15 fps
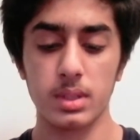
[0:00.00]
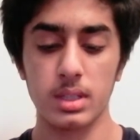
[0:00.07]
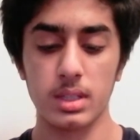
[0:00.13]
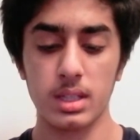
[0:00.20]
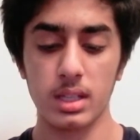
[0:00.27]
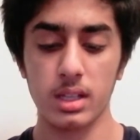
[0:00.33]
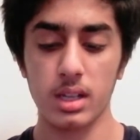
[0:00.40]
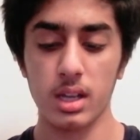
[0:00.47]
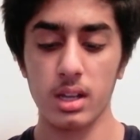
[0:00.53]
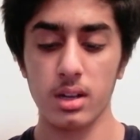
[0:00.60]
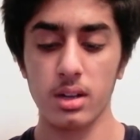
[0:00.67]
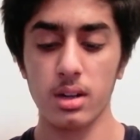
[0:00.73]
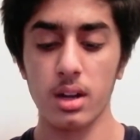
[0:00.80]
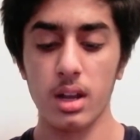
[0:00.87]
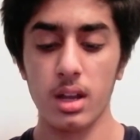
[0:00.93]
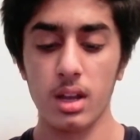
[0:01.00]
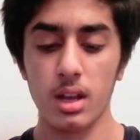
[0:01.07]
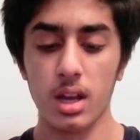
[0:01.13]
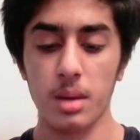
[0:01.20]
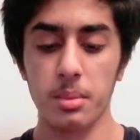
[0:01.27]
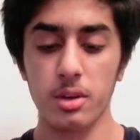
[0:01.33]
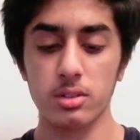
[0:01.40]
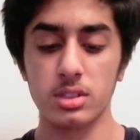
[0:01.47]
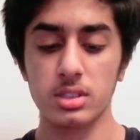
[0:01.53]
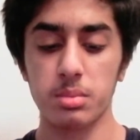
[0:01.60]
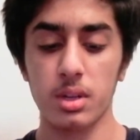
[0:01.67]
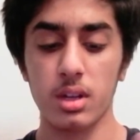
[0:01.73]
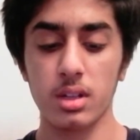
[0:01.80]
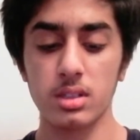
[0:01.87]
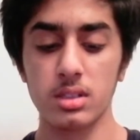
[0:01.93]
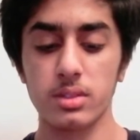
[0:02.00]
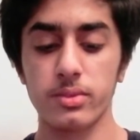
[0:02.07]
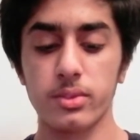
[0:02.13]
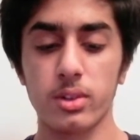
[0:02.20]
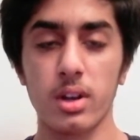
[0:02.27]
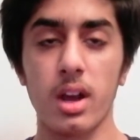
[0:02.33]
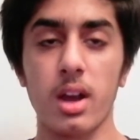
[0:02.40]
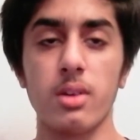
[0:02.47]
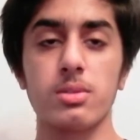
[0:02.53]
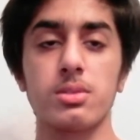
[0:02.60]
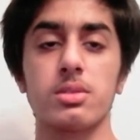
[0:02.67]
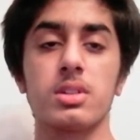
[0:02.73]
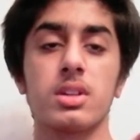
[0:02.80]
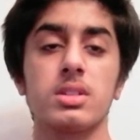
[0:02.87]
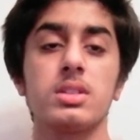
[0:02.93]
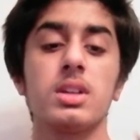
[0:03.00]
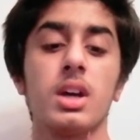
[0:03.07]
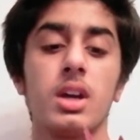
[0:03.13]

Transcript: the care about this plant, for how you can